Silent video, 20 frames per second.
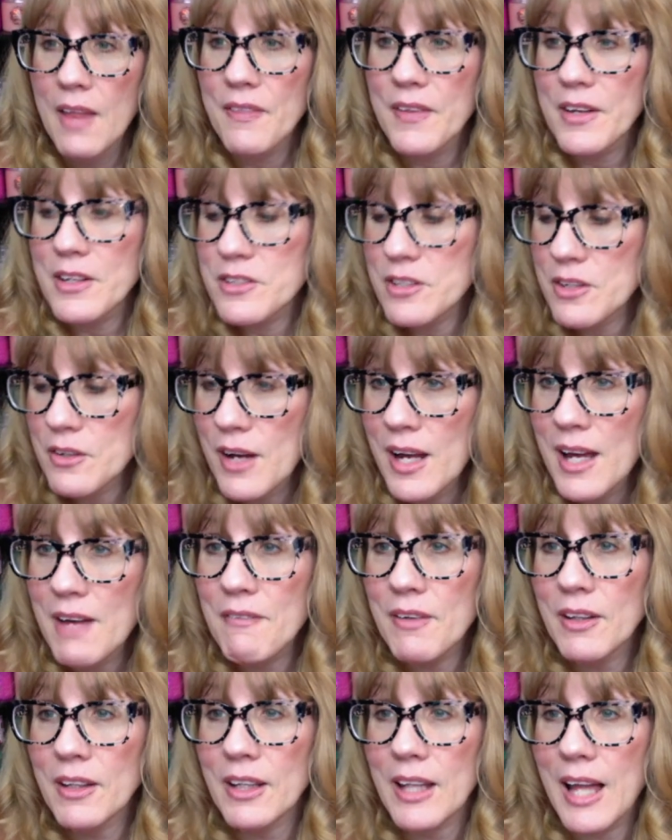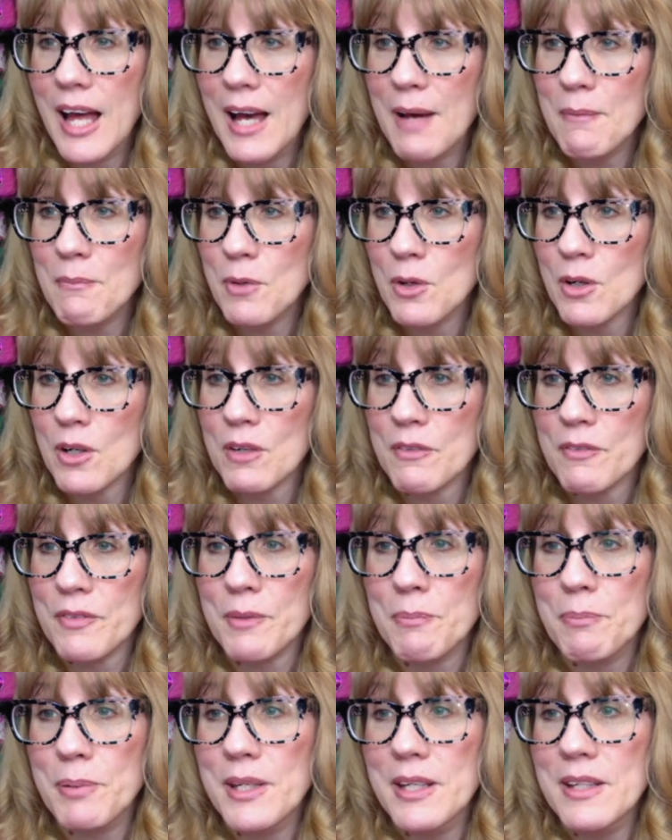They do have a lot more of
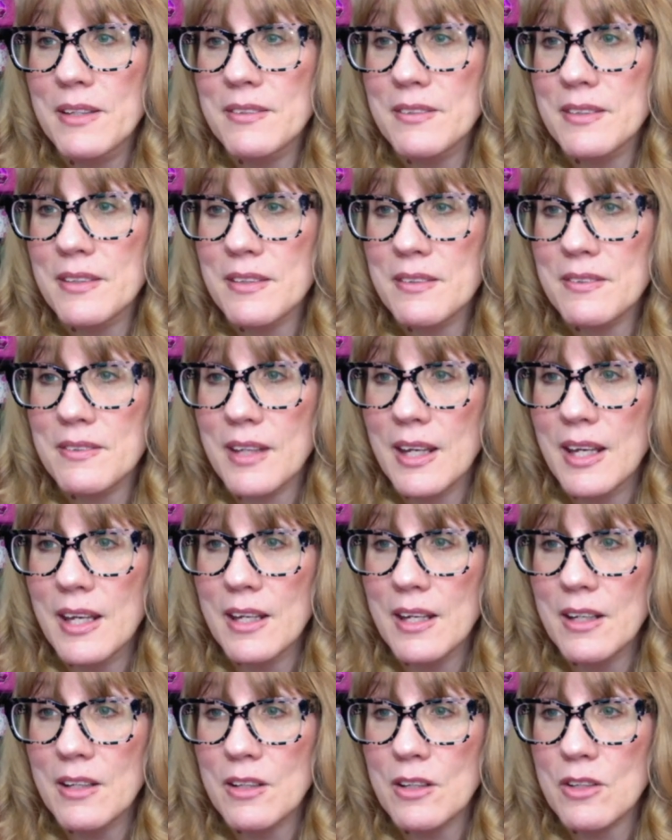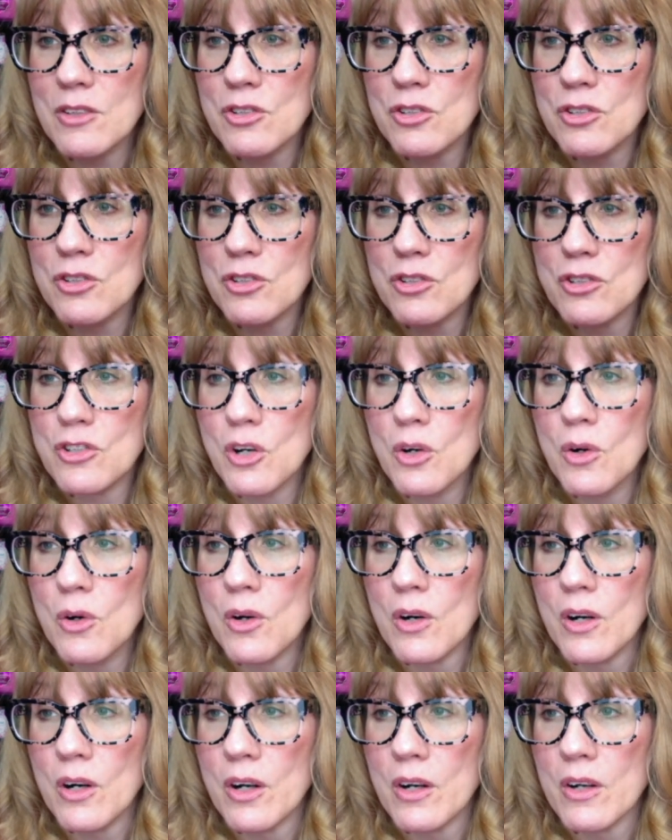the pieces in
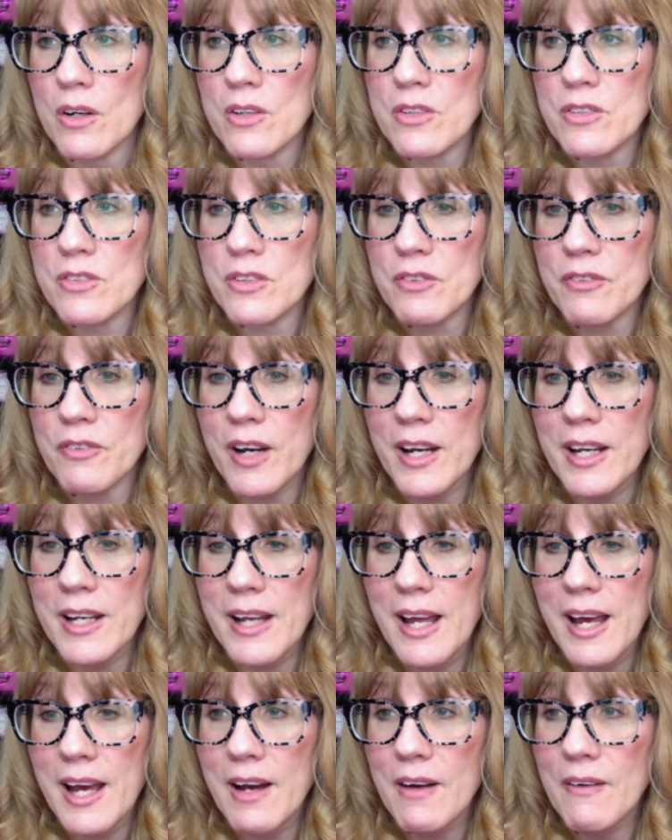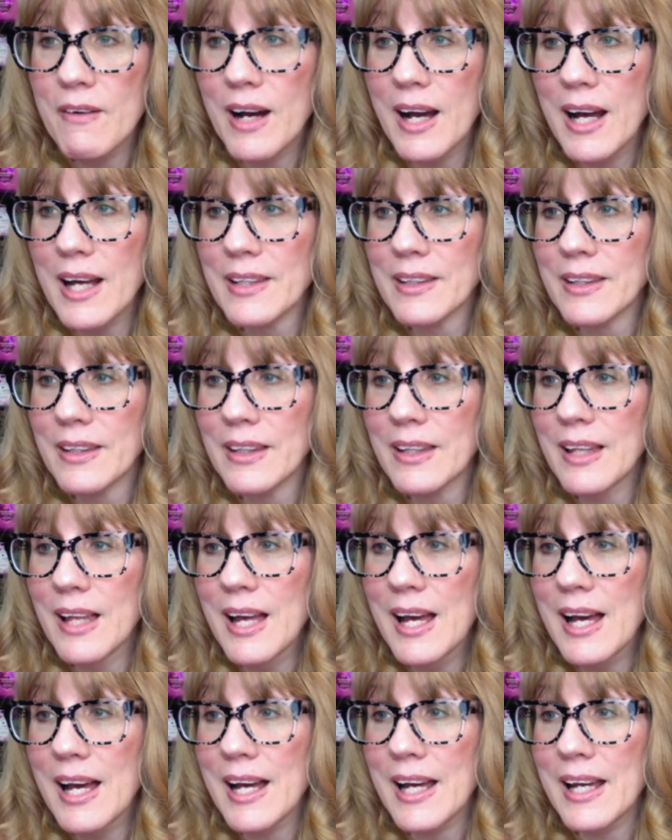store. So right now
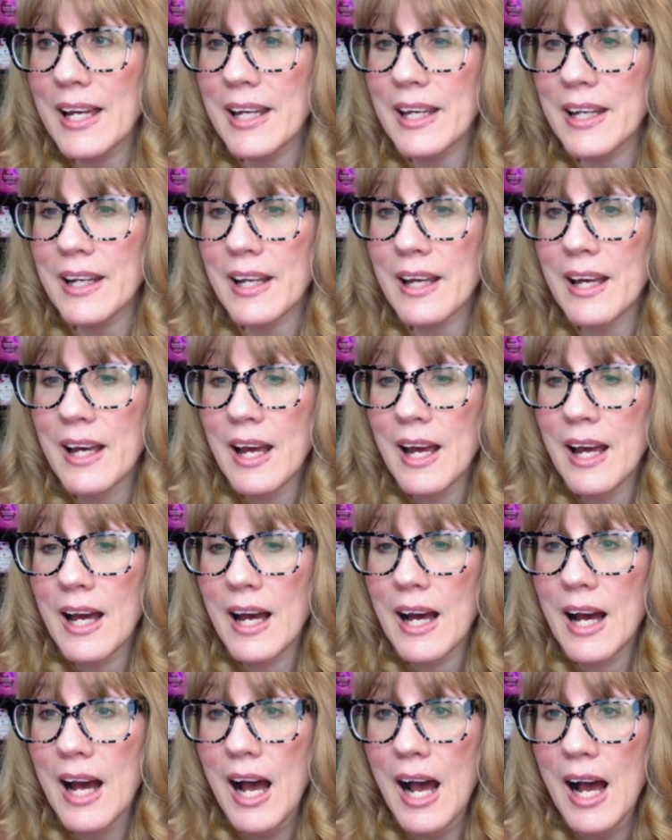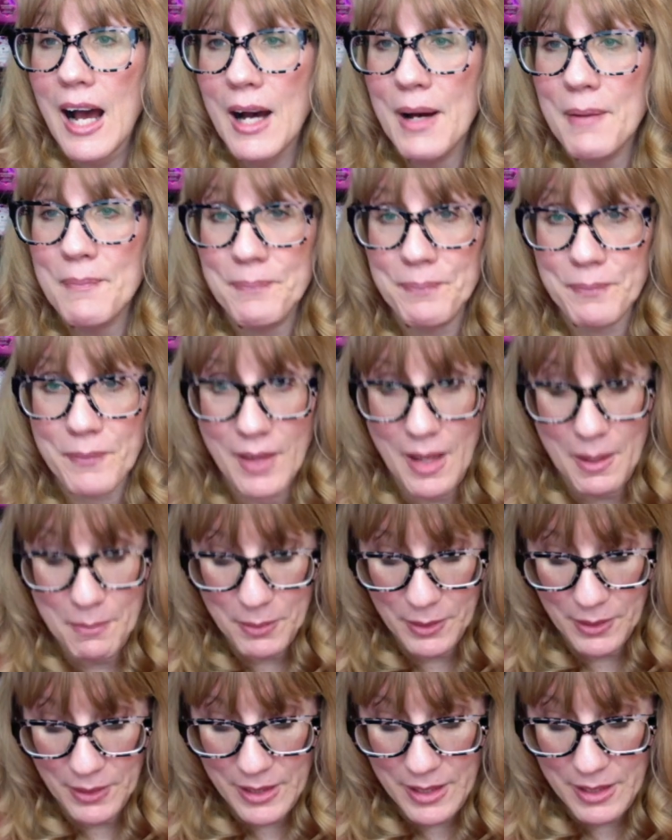online, um, I
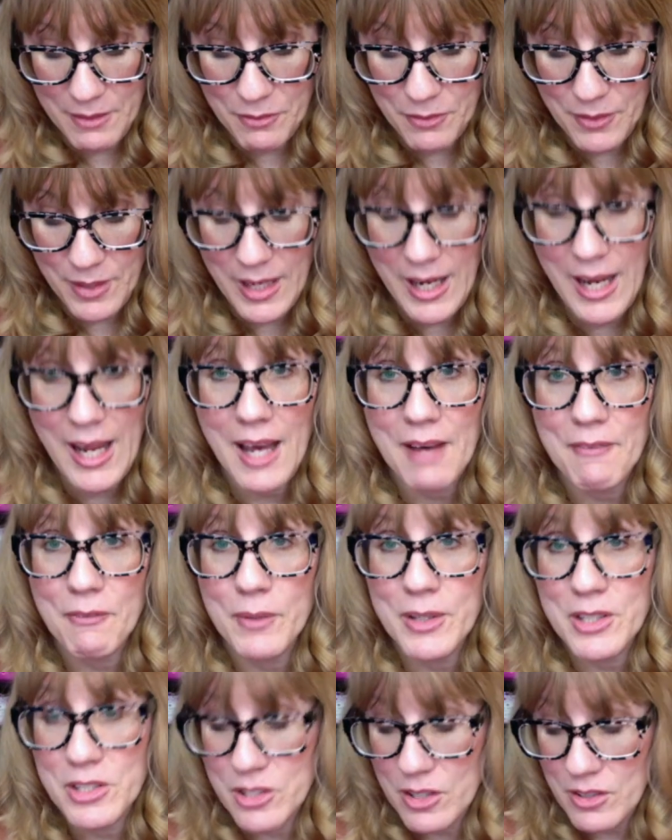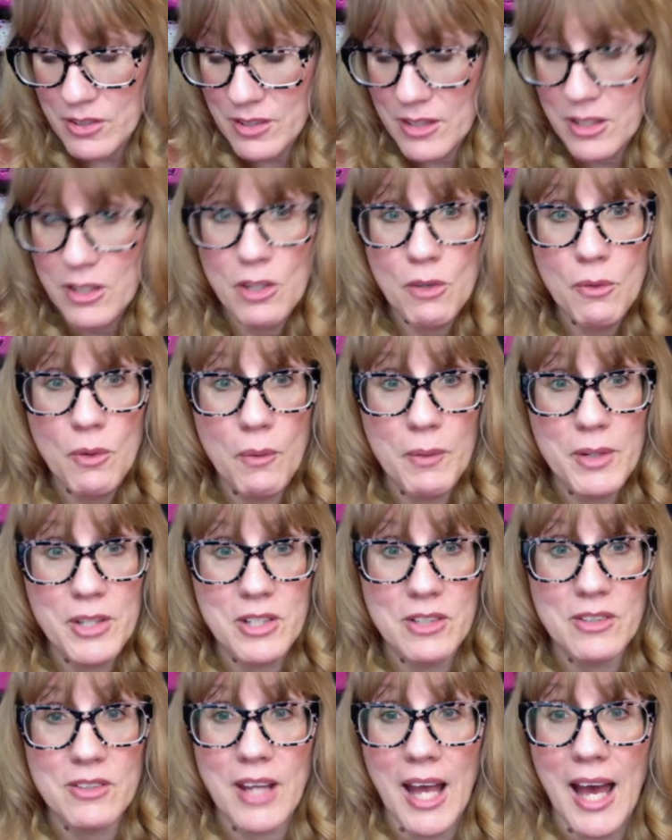believe we have, we just, you know what we
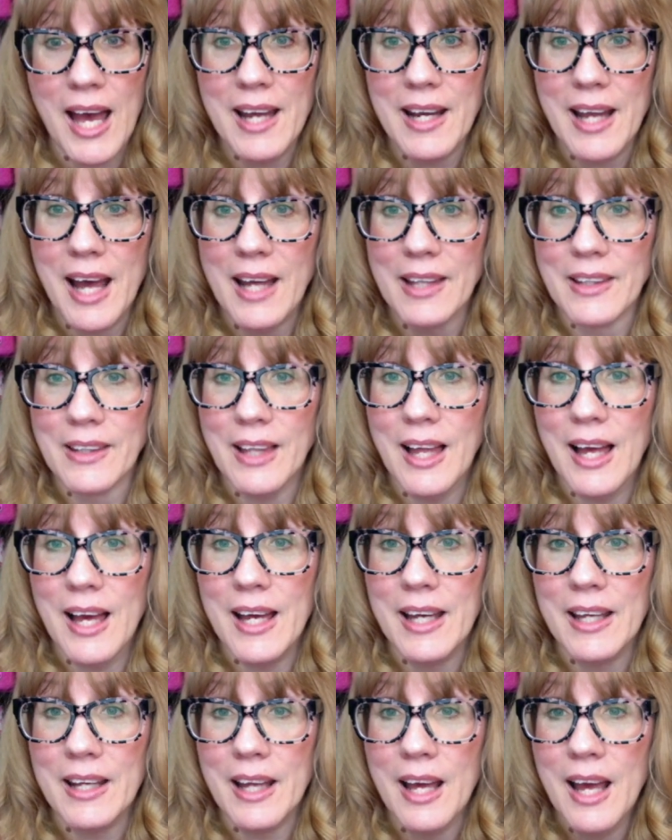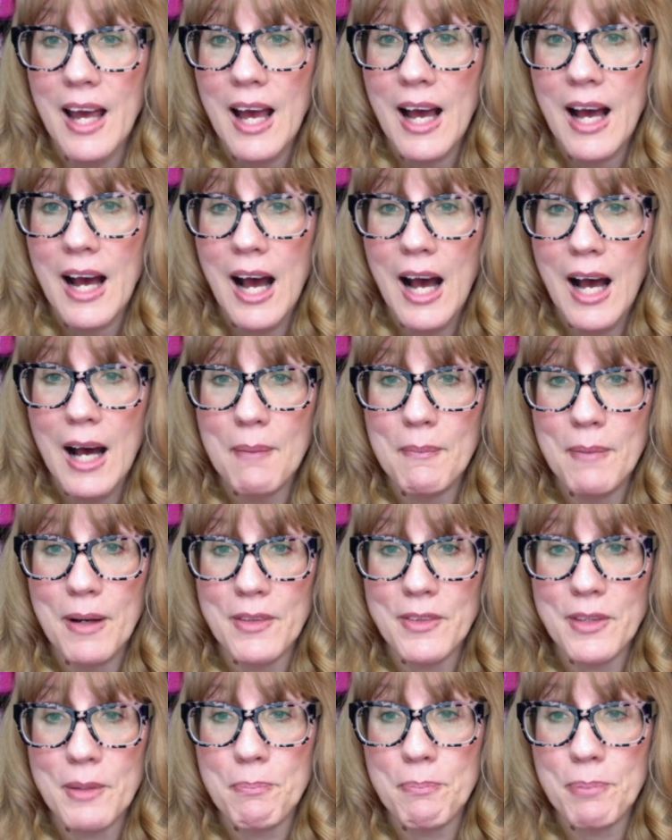just got online? um,
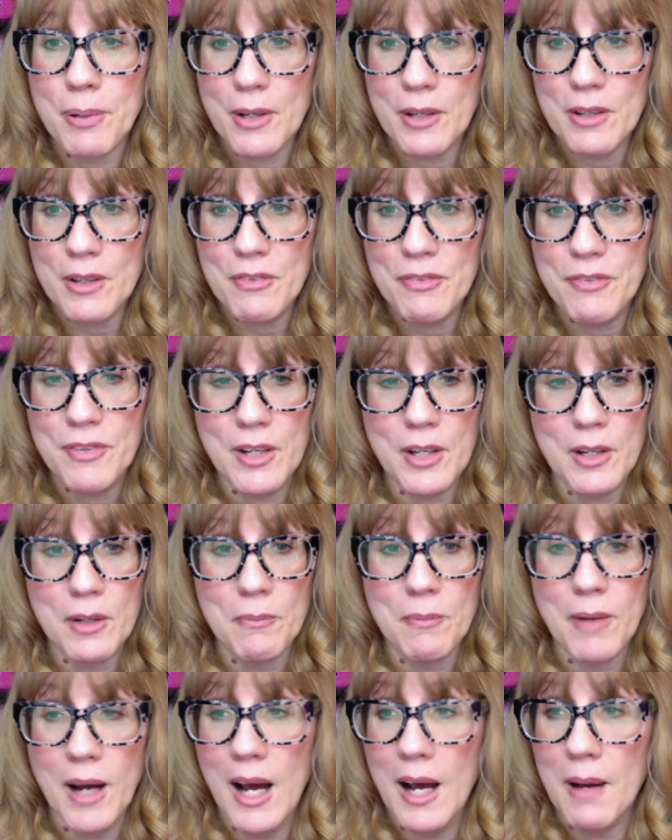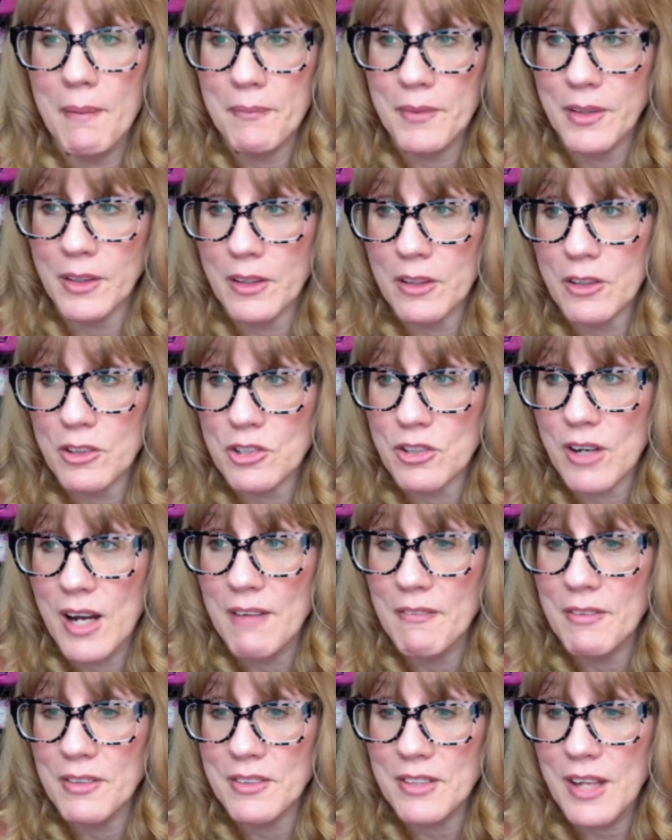the perfume, um, the little
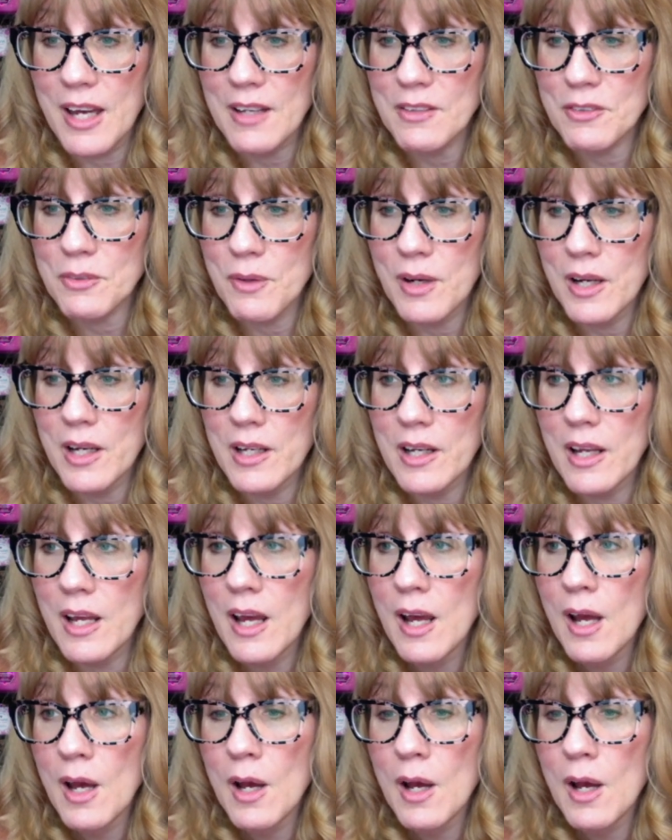travel size one.